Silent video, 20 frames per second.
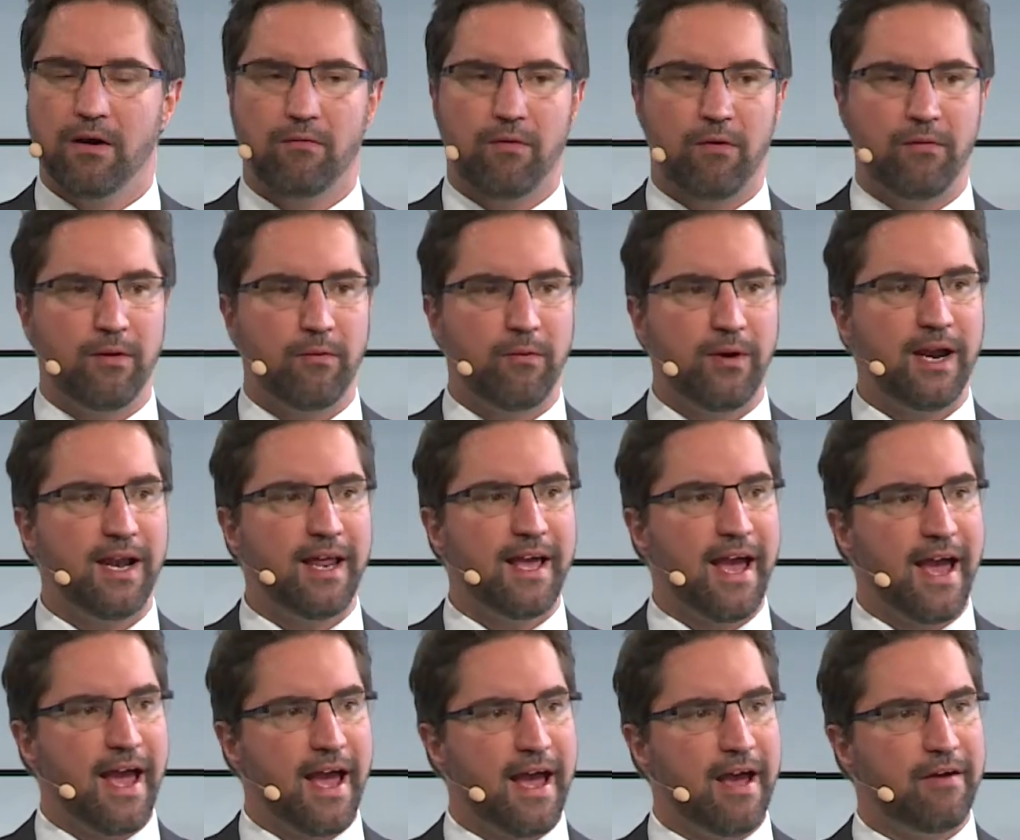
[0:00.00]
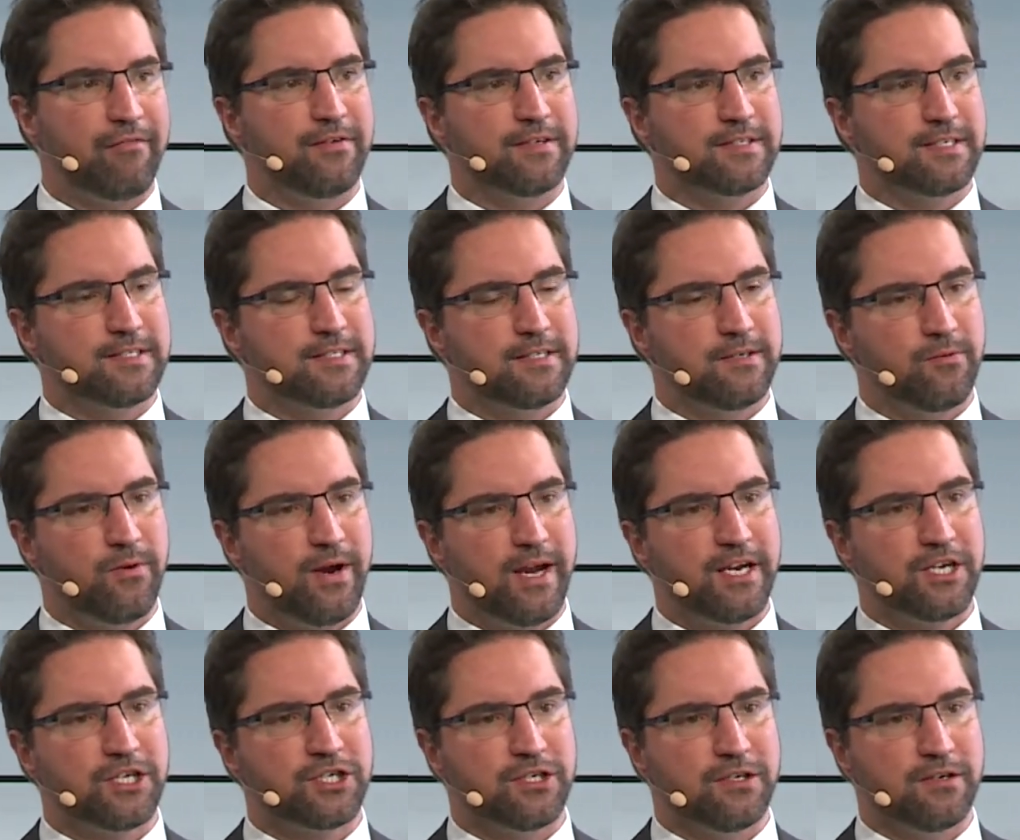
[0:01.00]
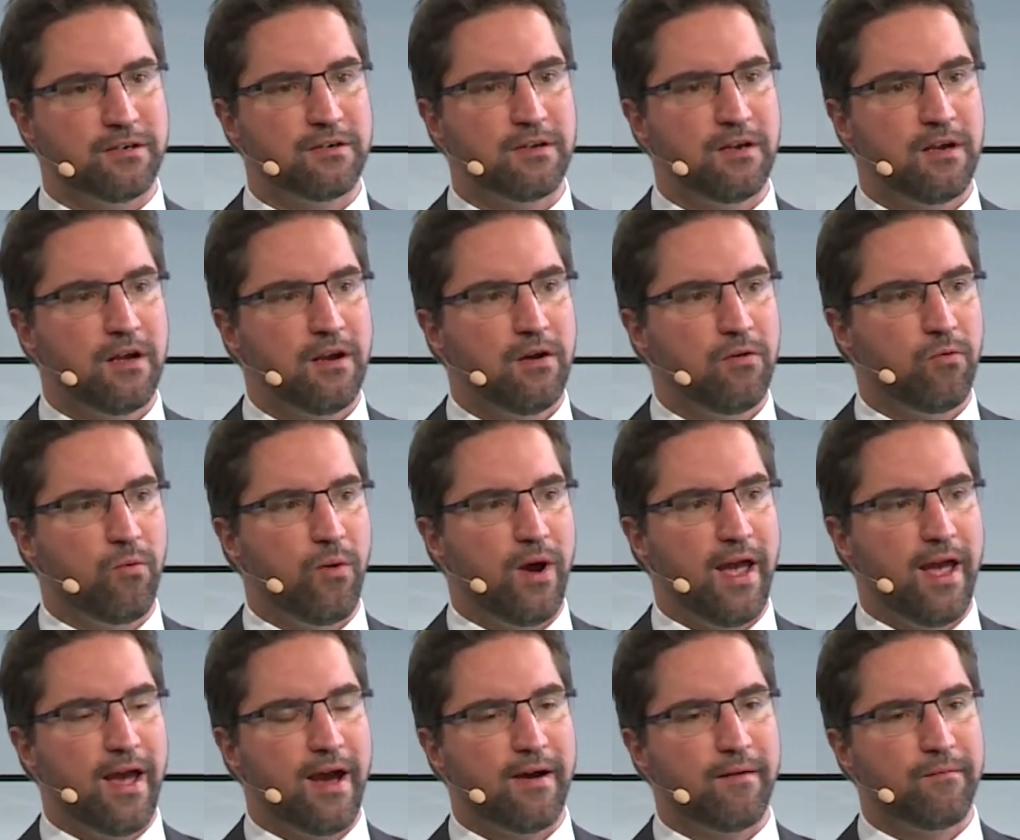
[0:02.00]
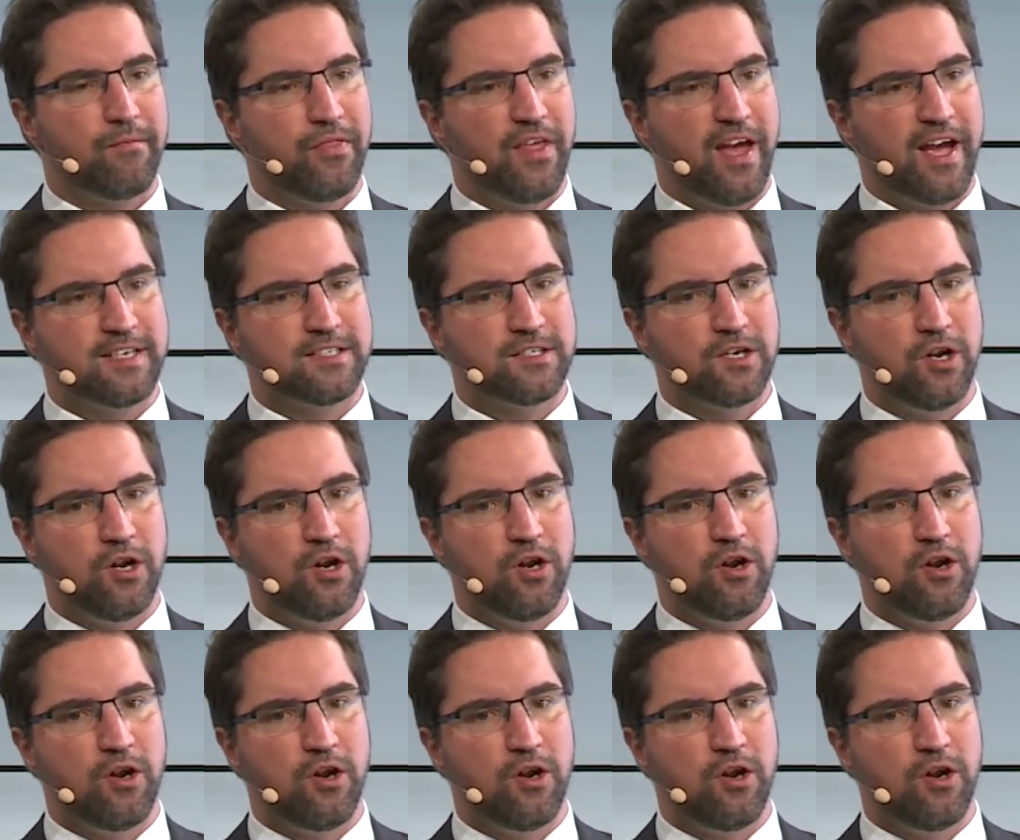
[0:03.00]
what we really have is a situation where there's a